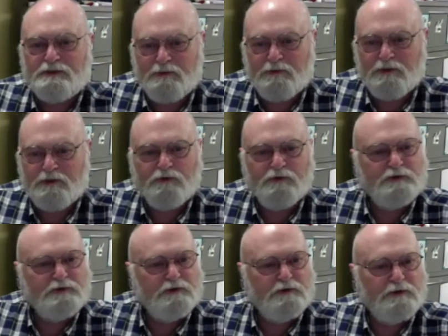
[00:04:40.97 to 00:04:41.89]
Same thing with the
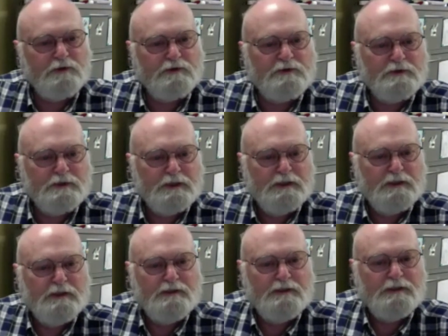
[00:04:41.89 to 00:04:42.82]
juniors.
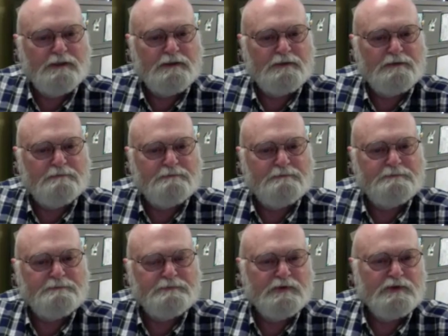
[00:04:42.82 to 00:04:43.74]
Um,
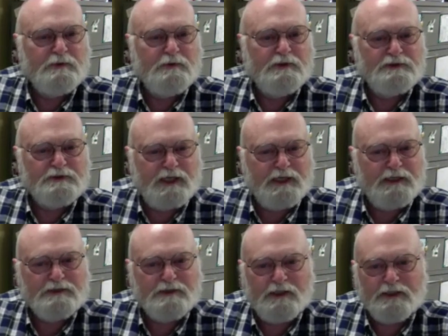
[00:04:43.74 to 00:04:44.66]
some of the
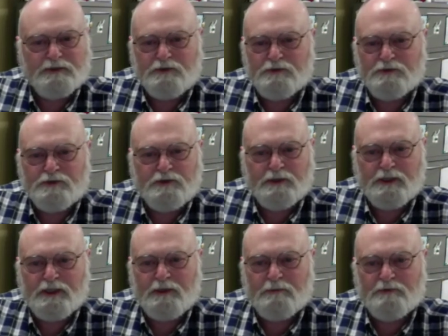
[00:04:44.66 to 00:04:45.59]
science lectures could
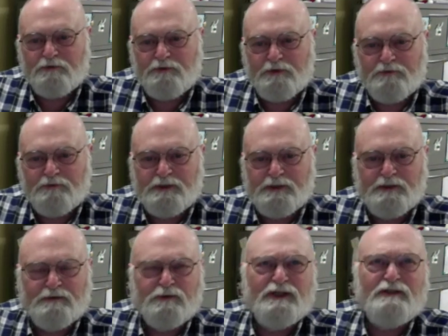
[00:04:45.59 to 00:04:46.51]
get up to
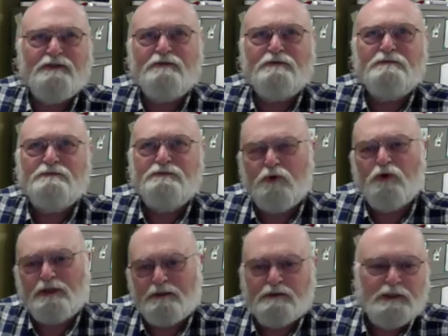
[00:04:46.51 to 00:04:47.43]
50, well, no,
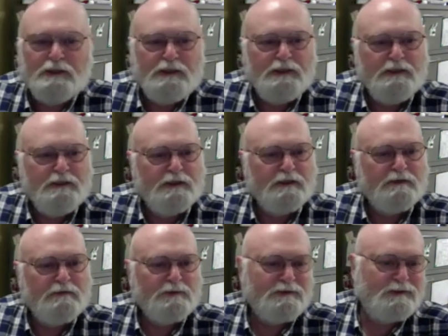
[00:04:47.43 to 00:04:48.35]
40. Um,
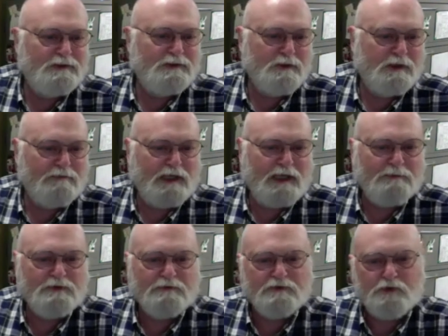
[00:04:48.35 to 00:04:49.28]
but then you have
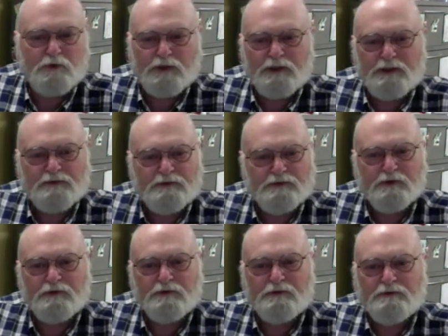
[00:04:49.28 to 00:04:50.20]
labs of 20.
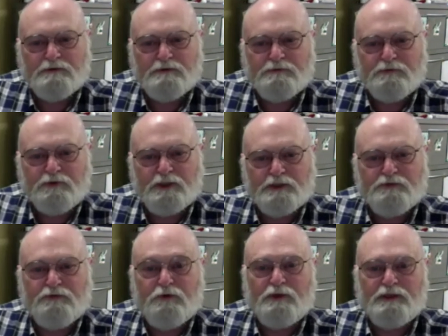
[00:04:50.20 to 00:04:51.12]
So for us,
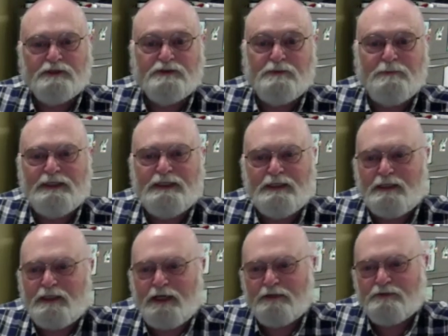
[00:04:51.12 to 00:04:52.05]
40 is a big
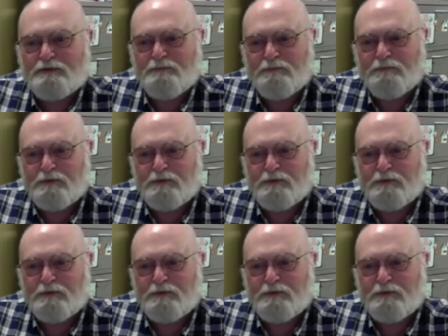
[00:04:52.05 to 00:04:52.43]
class.